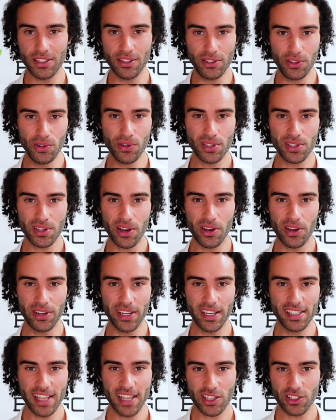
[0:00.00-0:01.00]
to do so
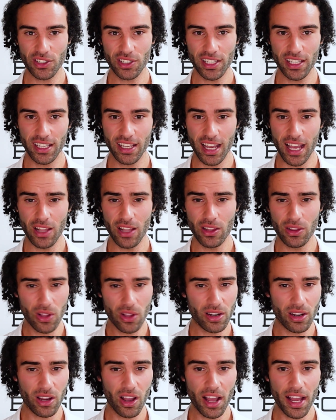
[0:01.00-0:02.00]
is actually a
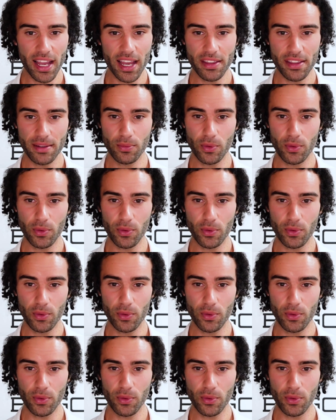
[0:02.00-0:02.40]
lot higher